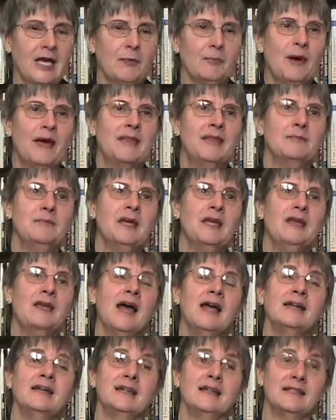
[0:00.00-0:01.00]
By the
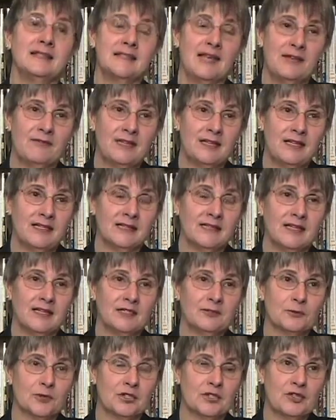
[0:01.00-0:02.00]
mid-1970s,
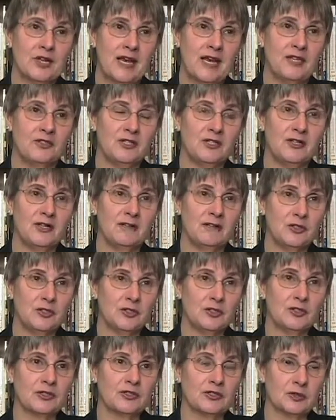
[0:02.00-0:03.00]
things were changing in the
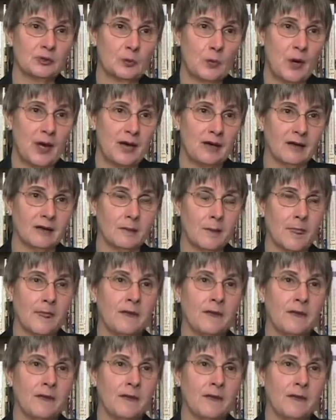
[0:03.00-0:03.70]
church as well.